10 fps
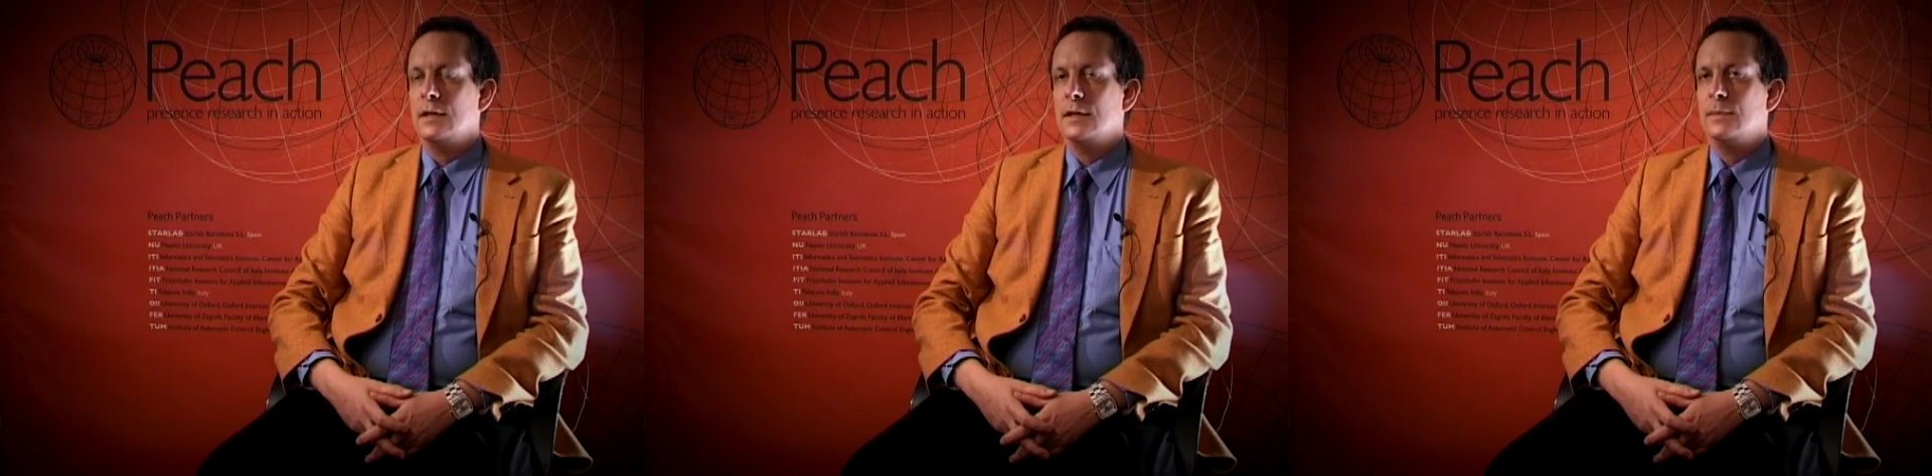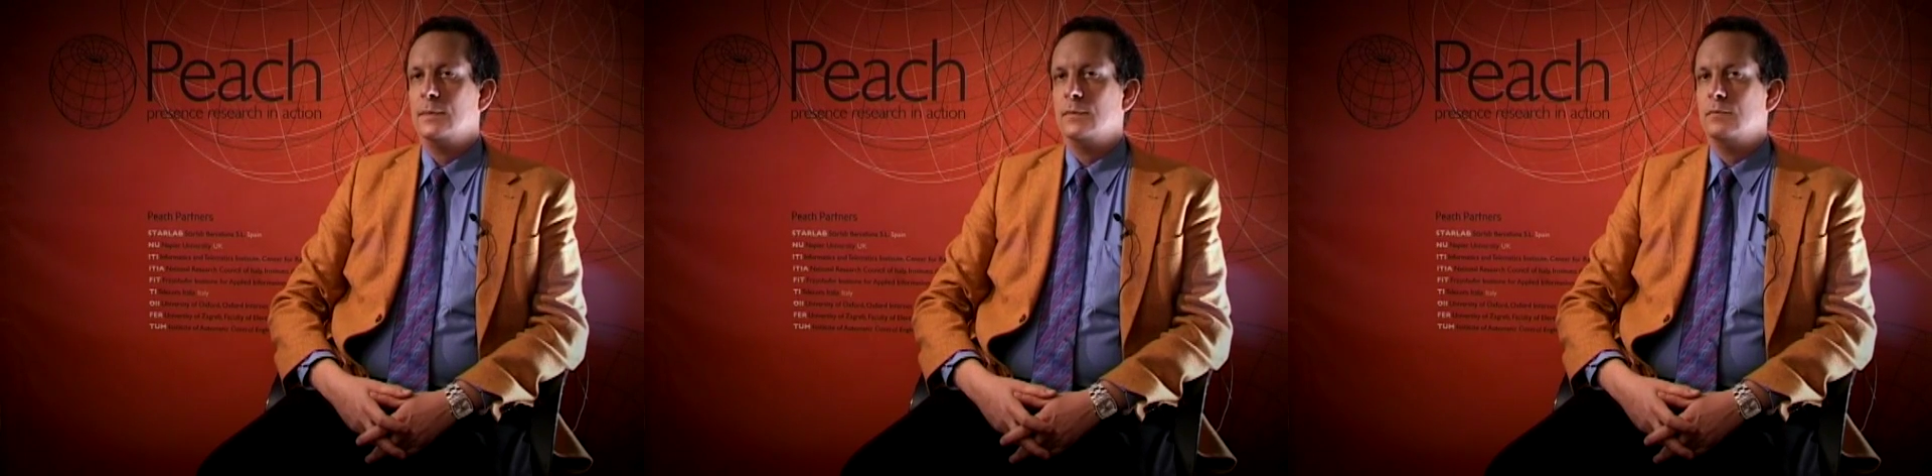
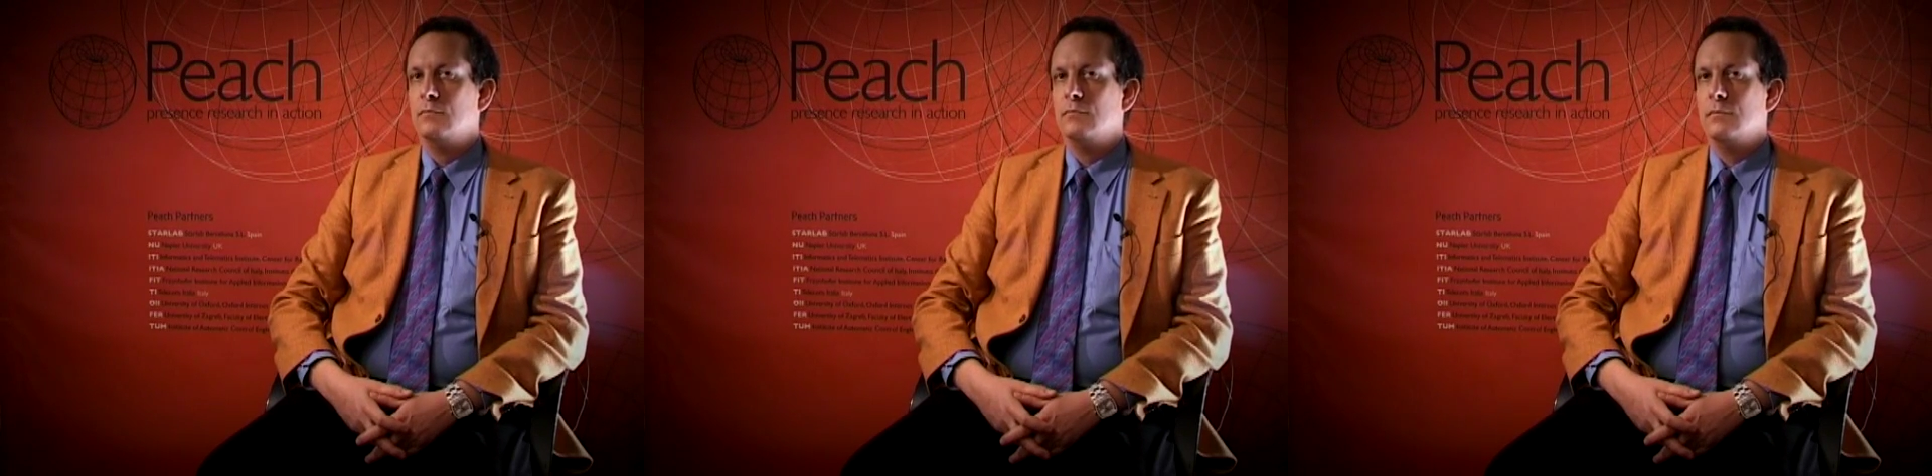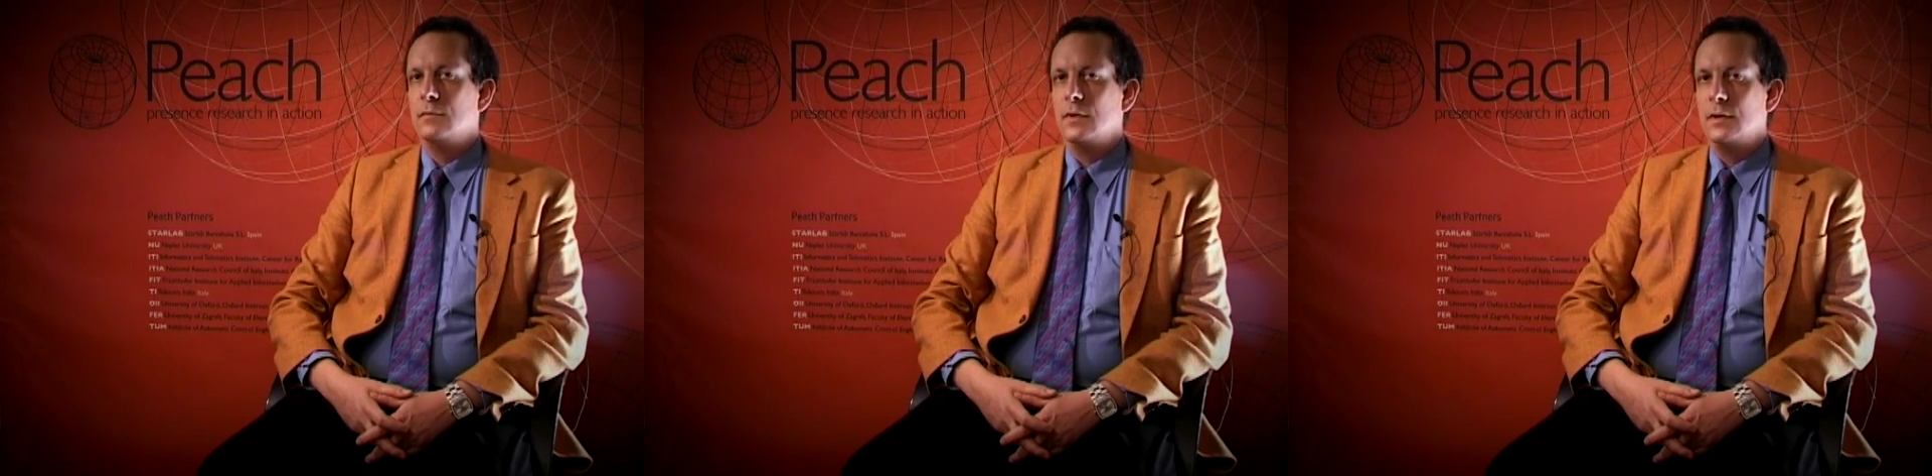and
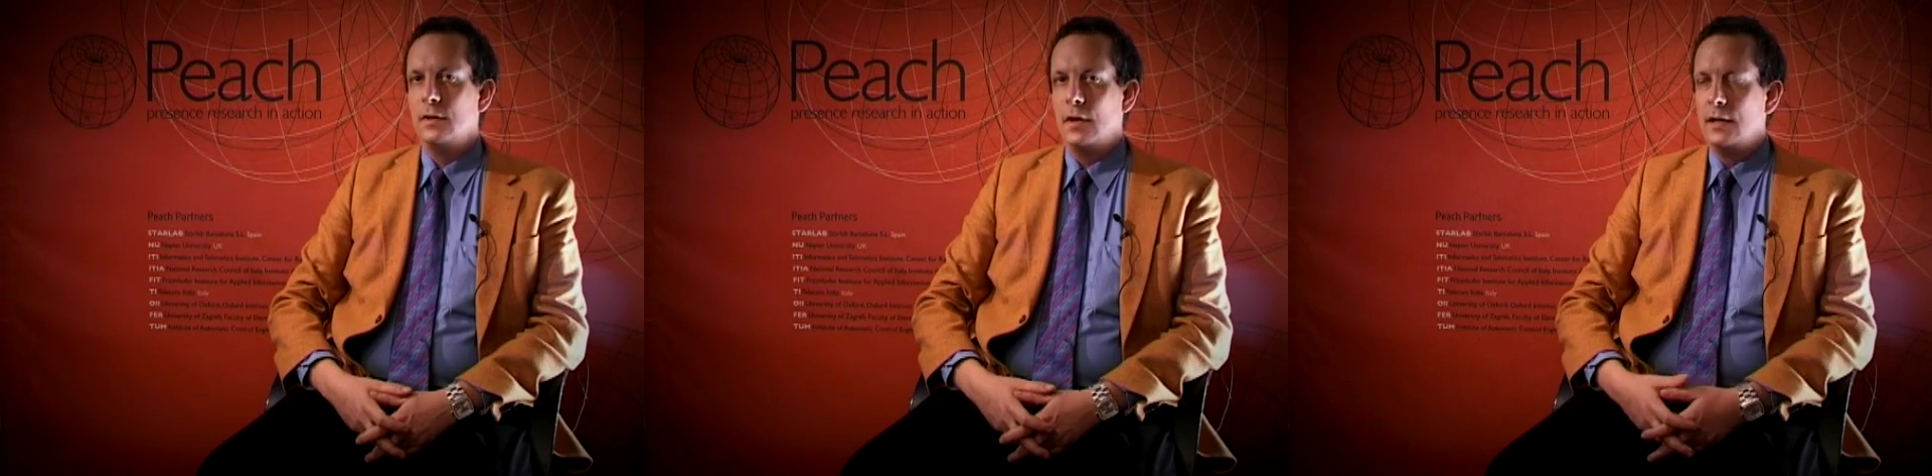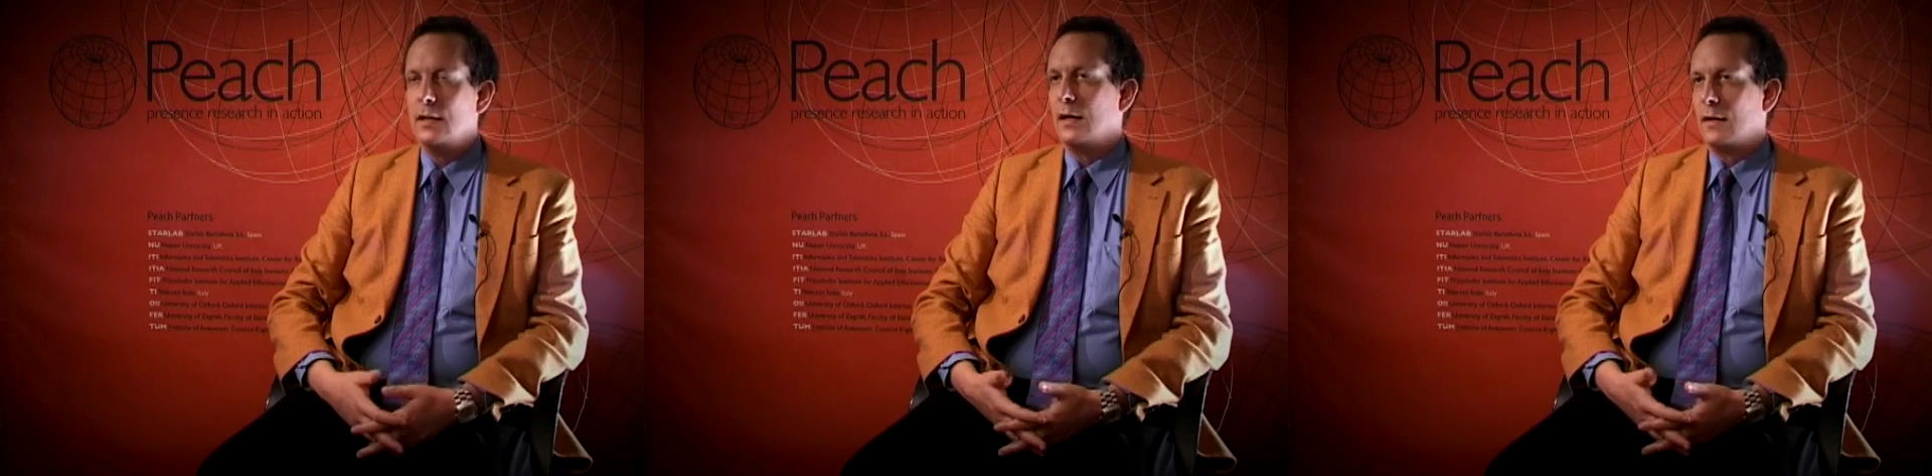
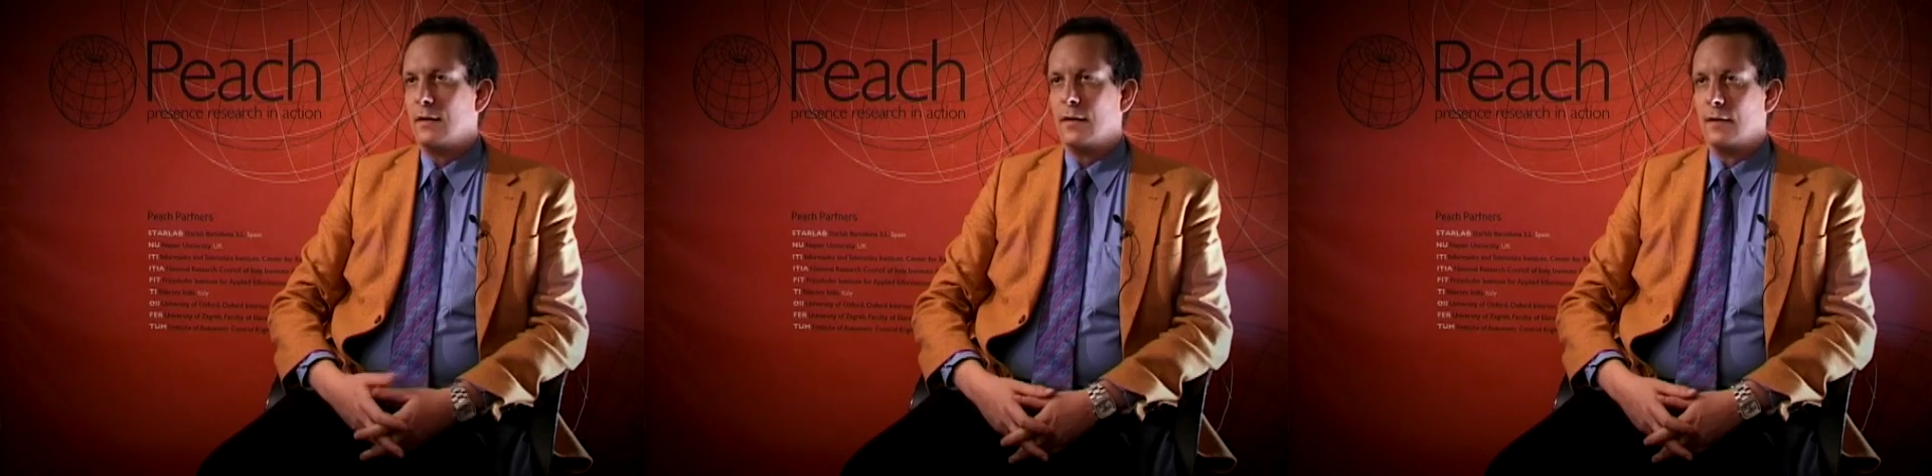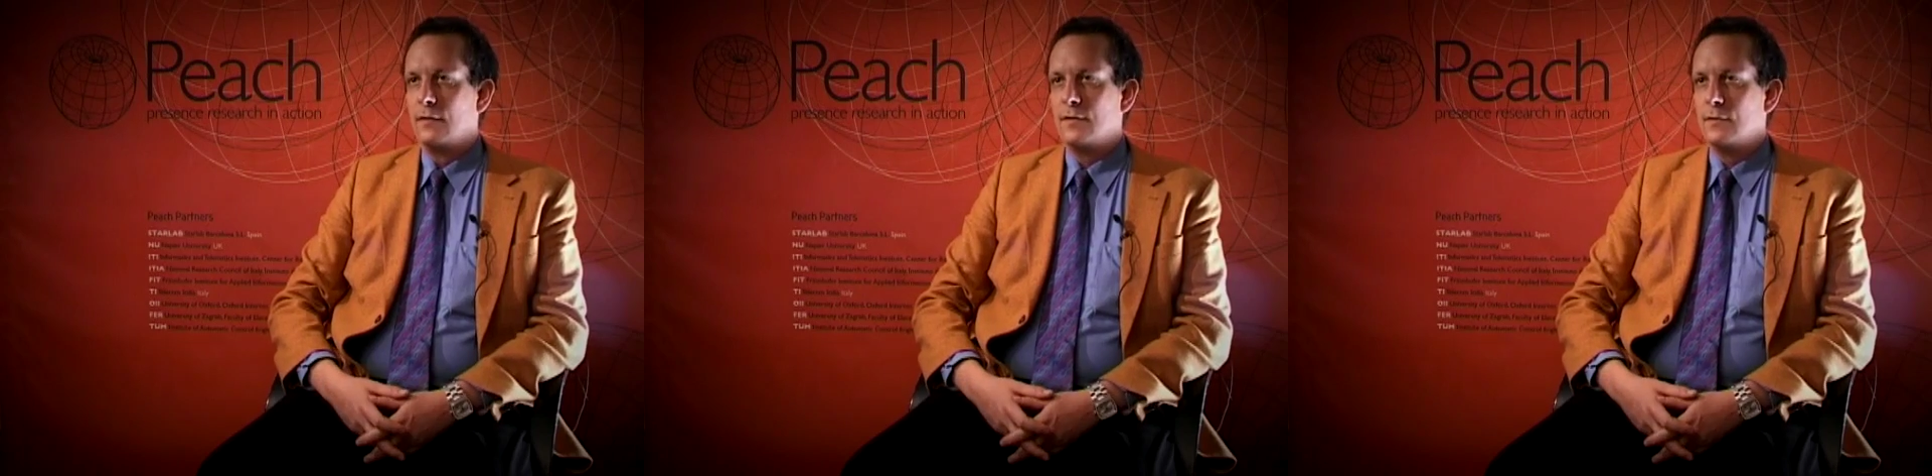other
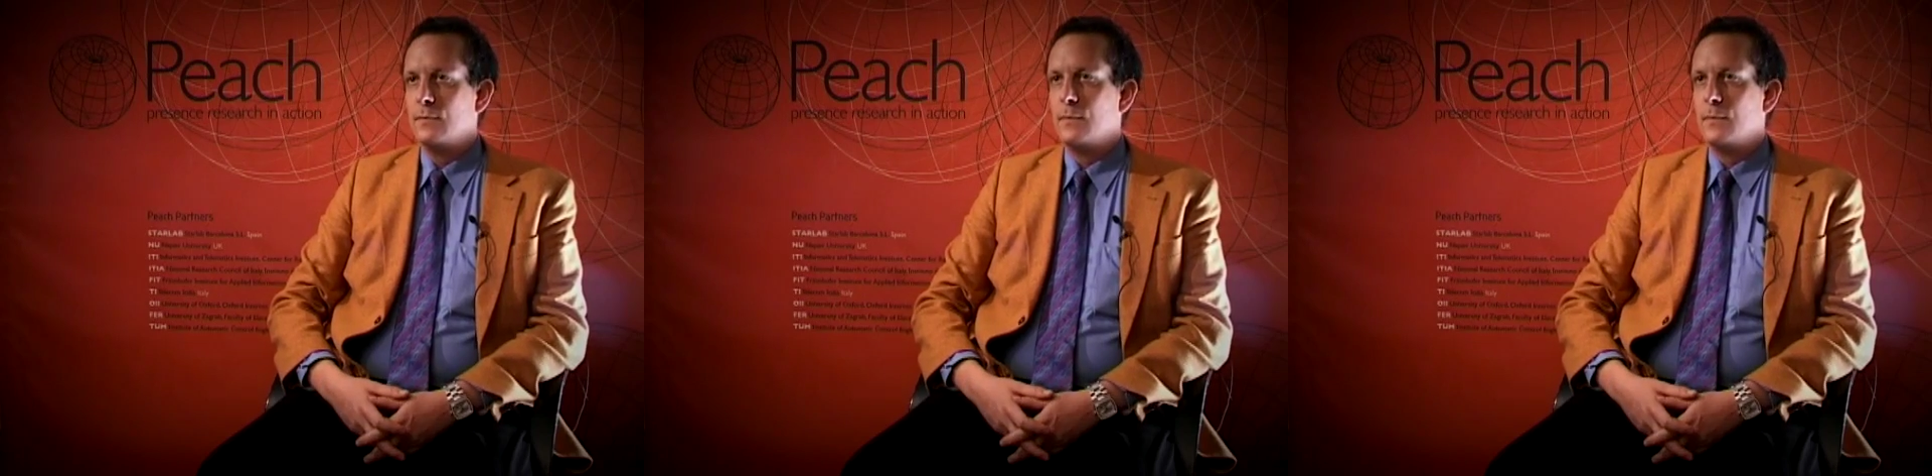things.